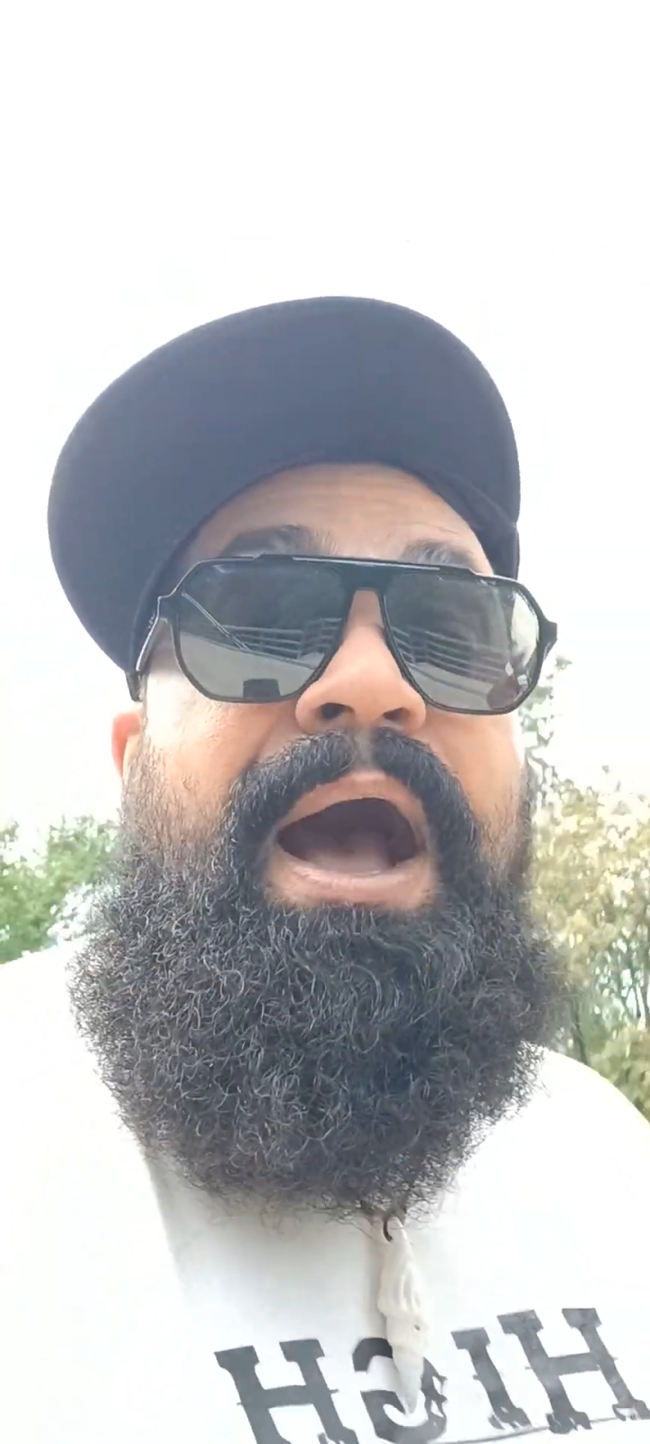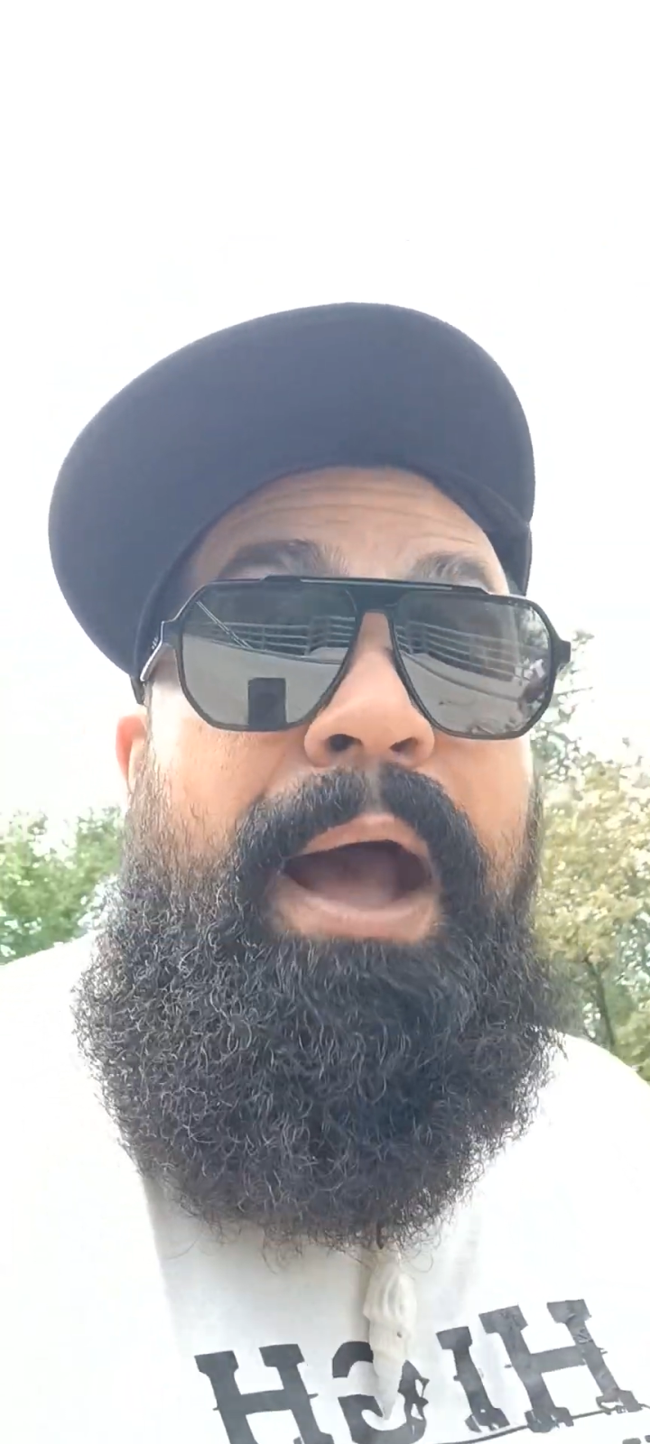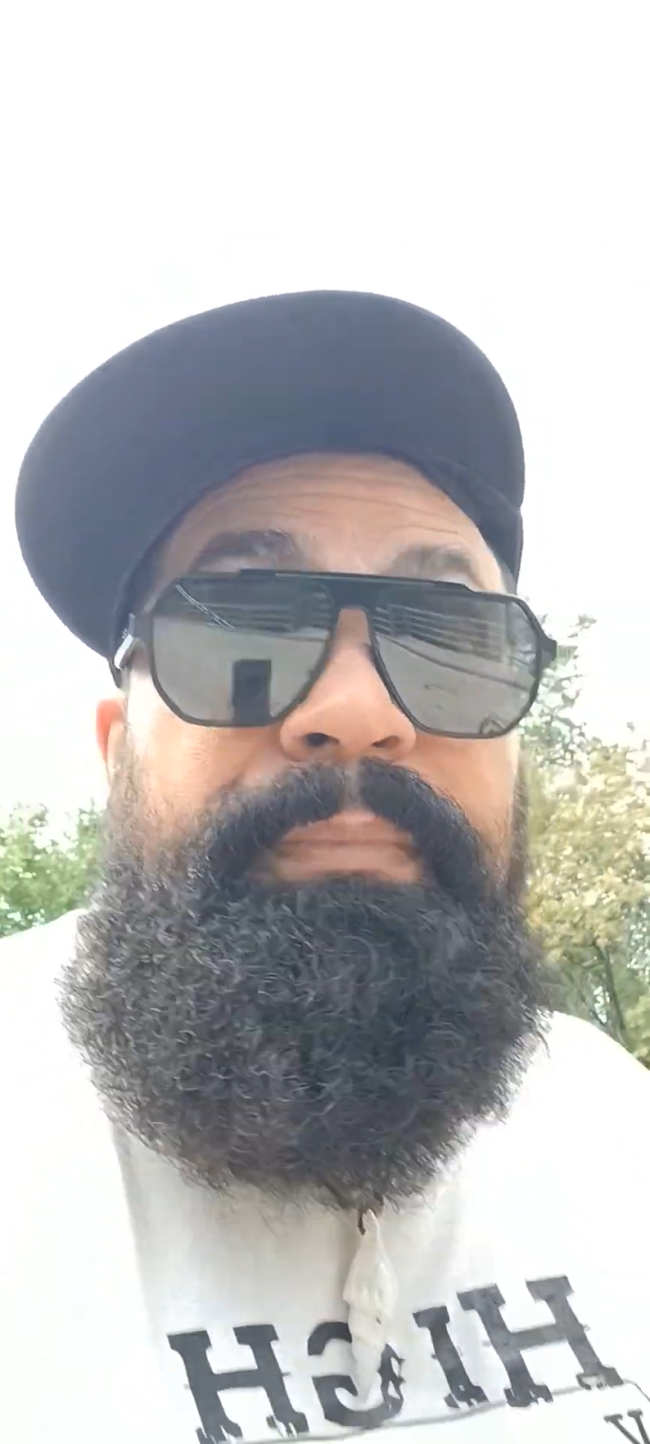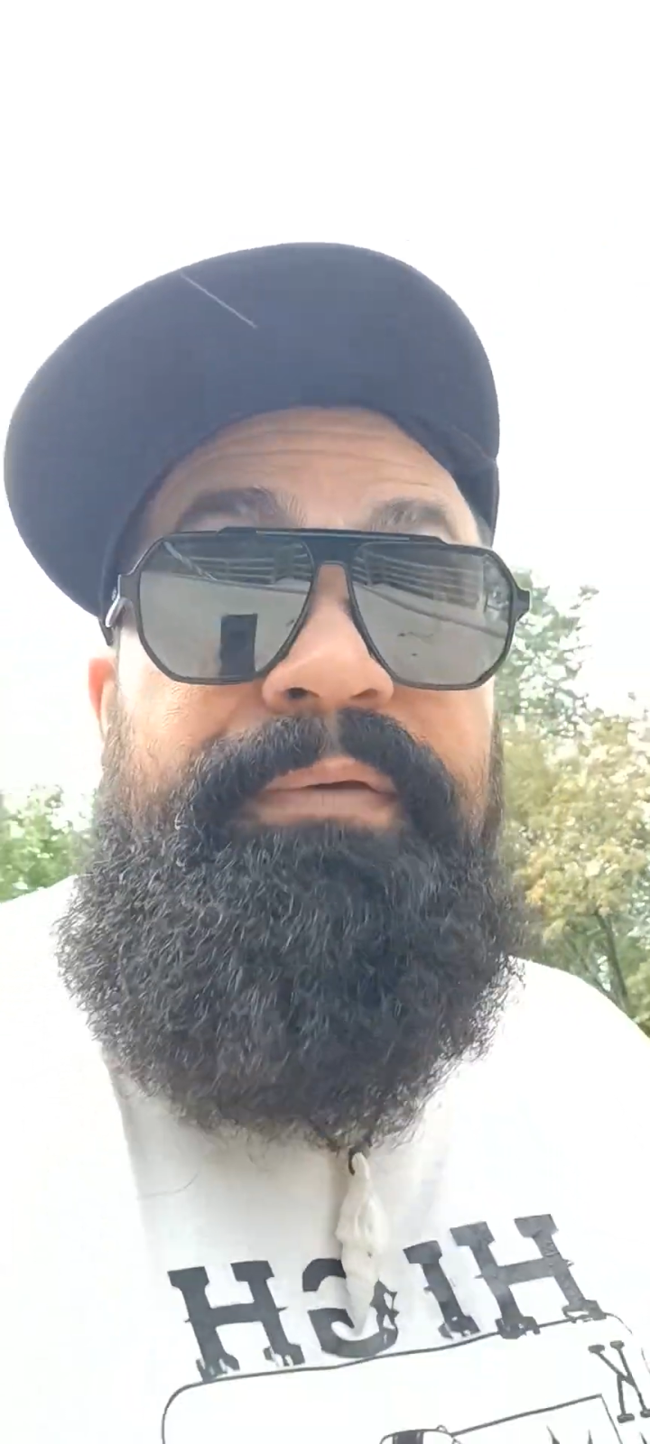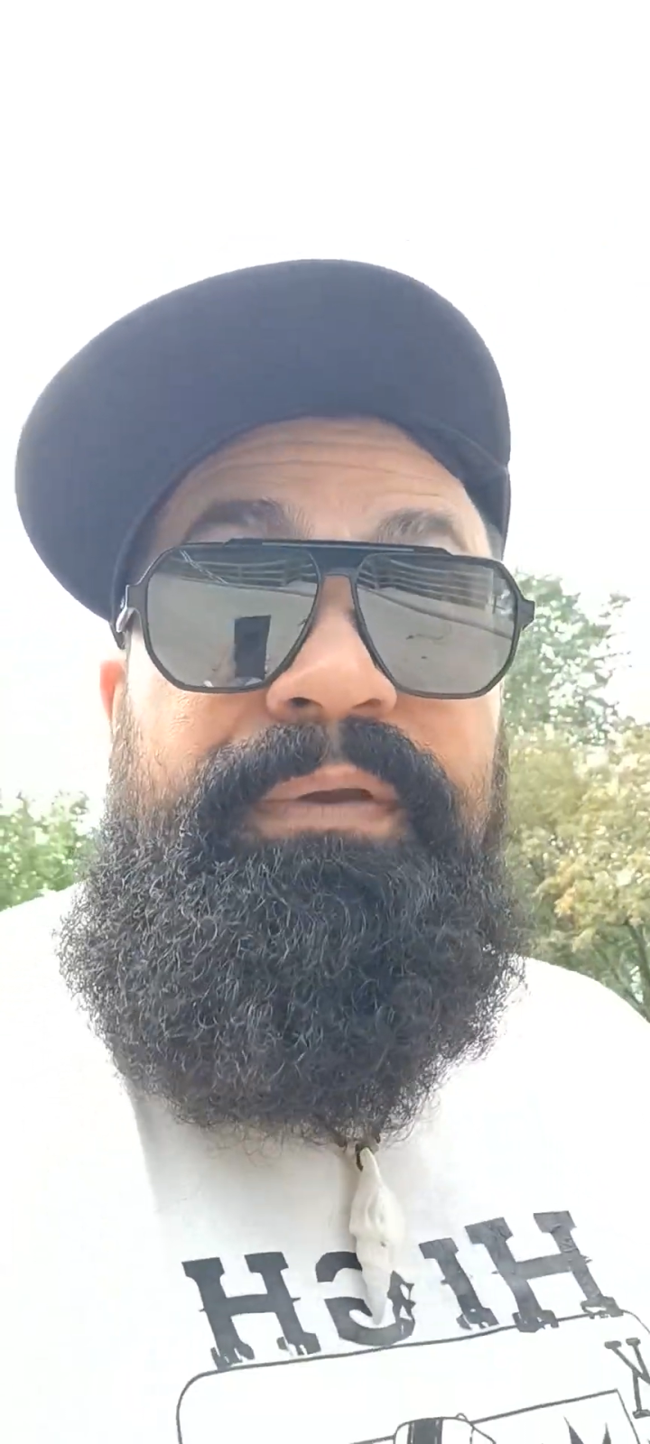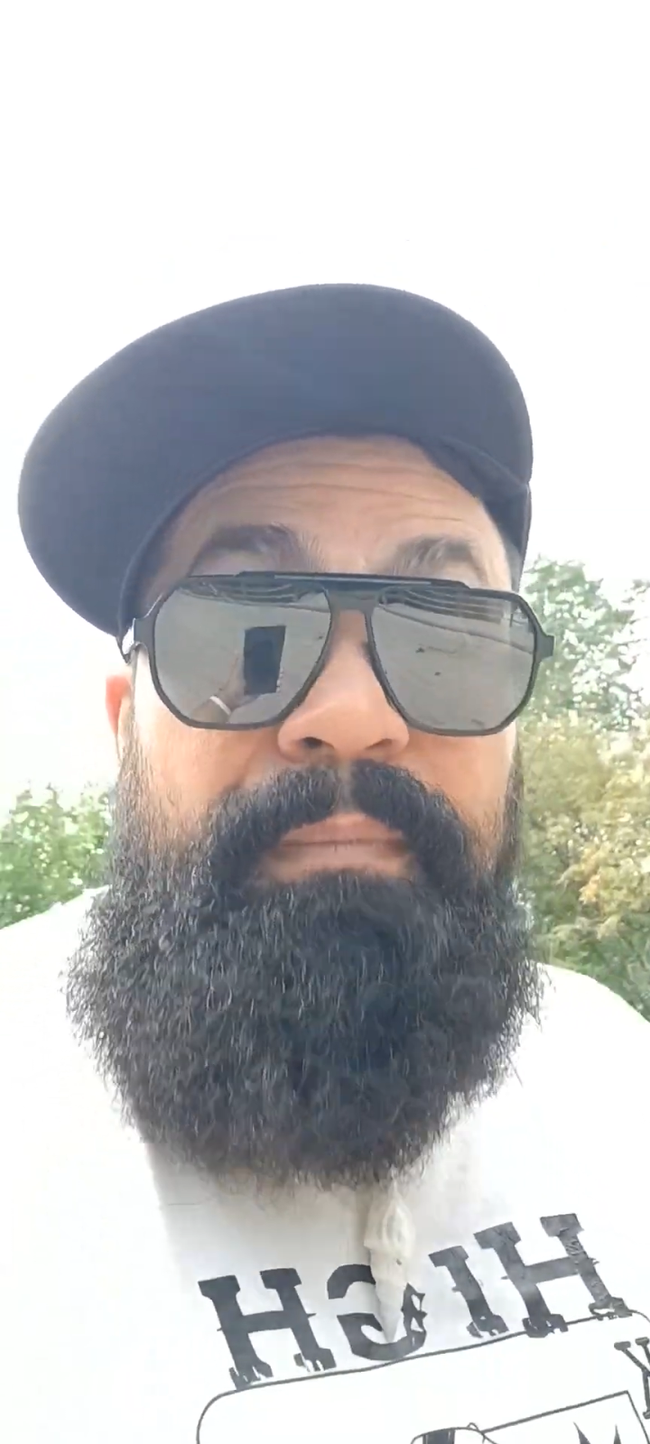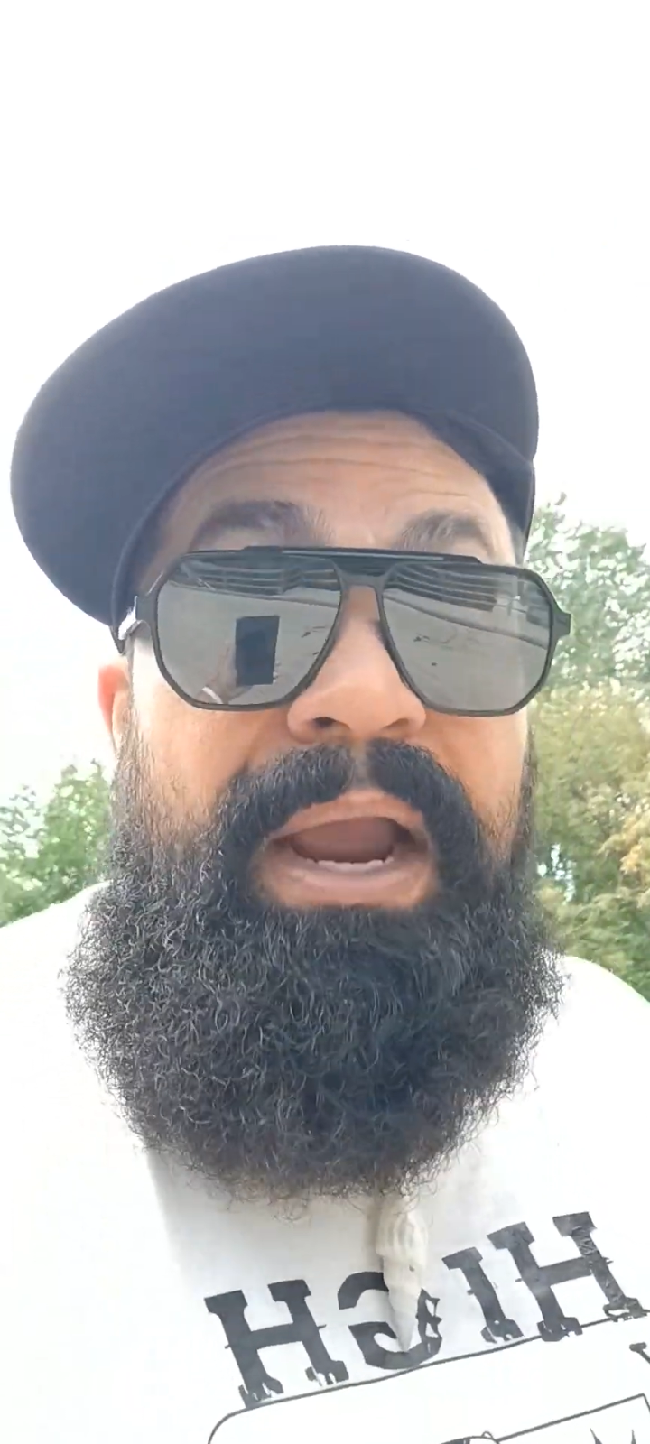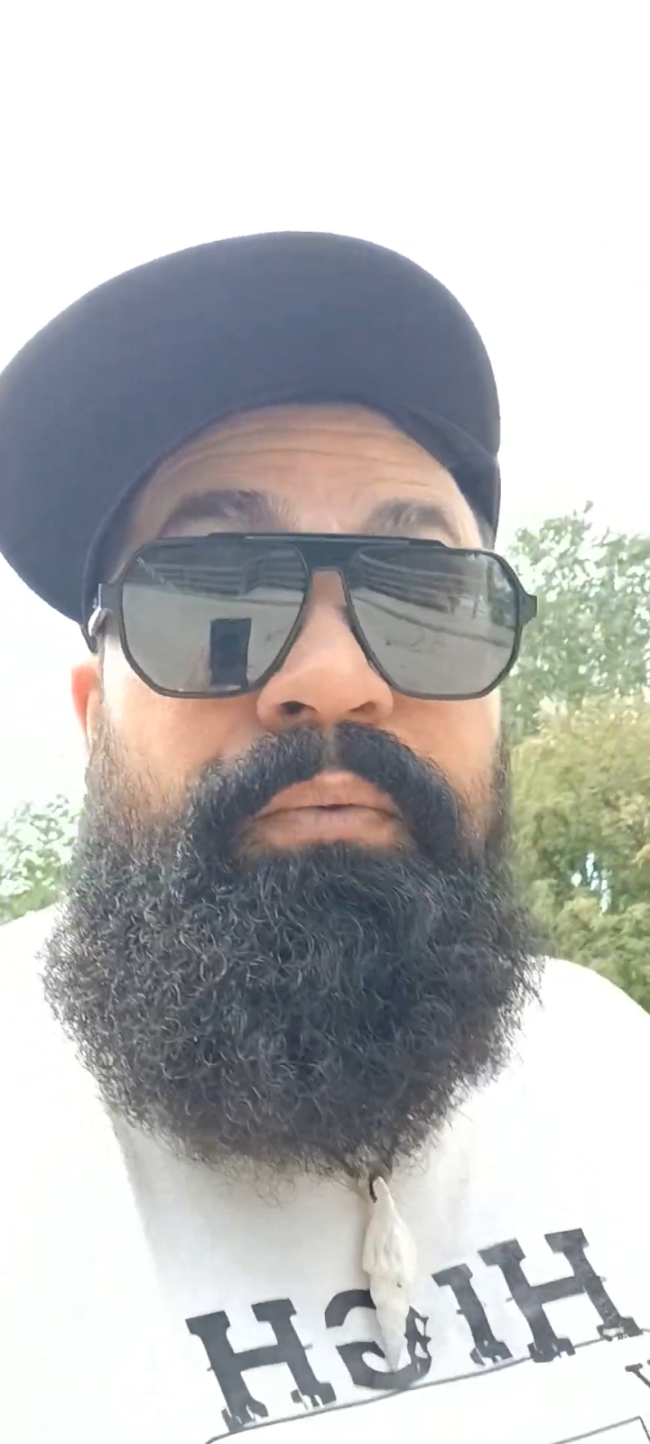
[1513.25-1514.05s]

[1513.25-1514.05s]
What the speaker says: I'm living my